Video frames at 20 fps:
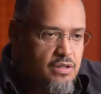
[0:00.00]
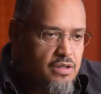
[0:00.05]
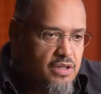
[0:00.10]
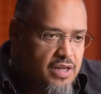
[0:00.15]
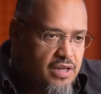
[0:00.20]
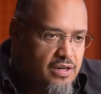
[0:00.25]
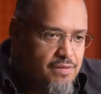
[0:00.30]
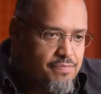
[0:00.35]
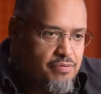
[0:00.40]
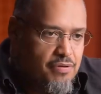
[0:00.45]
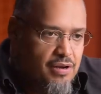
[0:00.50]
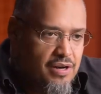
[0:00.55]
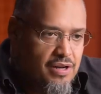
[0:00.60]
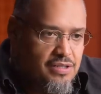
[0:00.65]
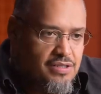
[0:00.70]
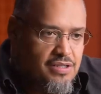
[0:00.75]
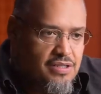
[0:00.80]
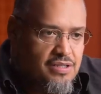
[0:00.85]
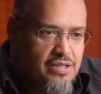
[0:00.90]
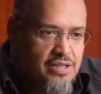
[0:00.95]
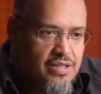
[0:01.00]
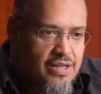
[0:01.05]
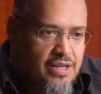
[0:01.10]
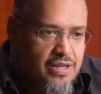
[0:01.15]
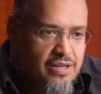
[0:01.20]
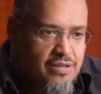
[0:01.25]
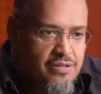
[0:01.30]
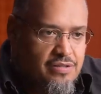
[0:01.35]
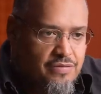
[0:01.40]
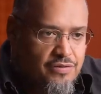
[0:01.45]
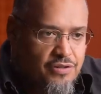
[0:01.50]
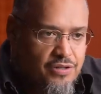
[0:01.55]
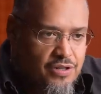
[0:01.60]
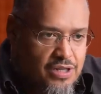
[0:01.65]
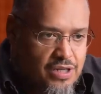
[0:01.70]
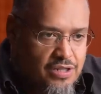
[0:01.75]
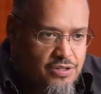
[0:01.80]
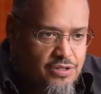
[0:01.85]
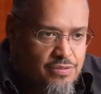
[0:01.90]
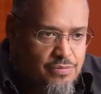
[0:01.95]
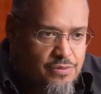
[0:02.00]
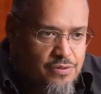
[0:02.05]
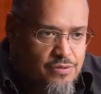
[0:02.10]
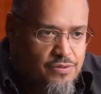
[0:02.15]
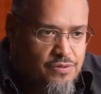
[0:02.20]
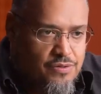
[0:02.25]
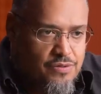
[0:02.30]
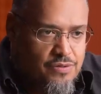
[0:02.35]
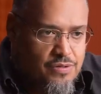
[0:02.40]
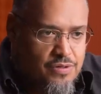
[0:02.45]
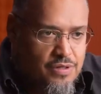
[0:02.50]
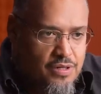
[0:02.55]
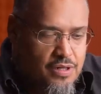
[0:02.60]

Get a product into the hands of your customers